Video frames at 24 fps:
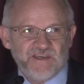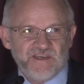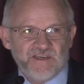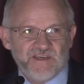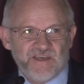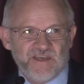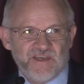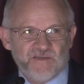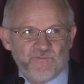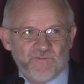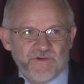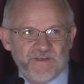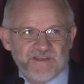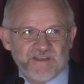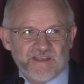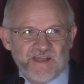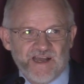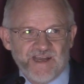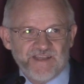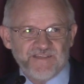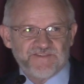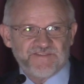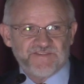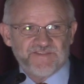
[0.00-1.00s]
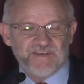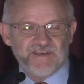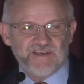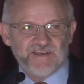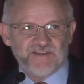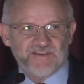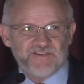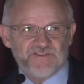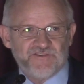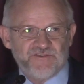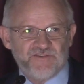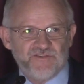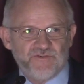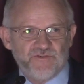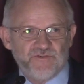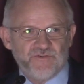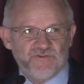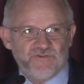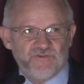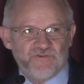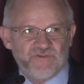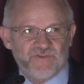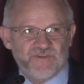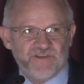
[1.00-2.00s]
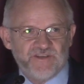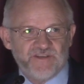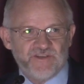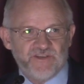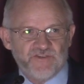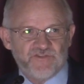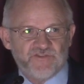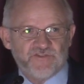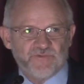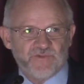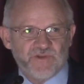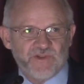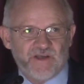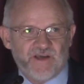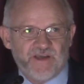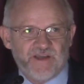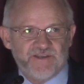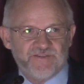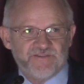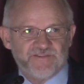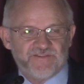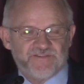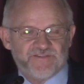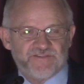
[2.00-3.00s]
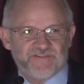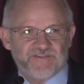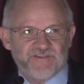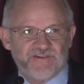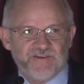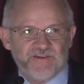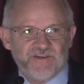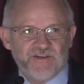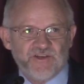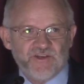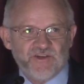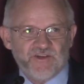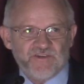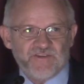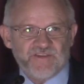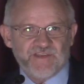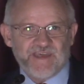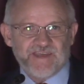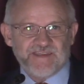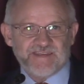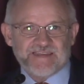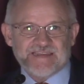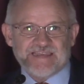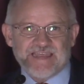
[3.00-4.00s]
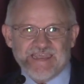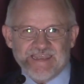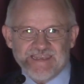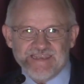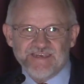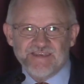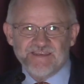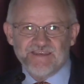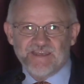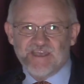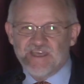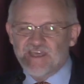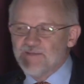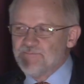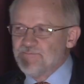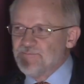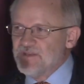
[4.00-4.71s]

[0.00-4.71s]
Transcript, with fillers: and when god said to the israelites that canaan had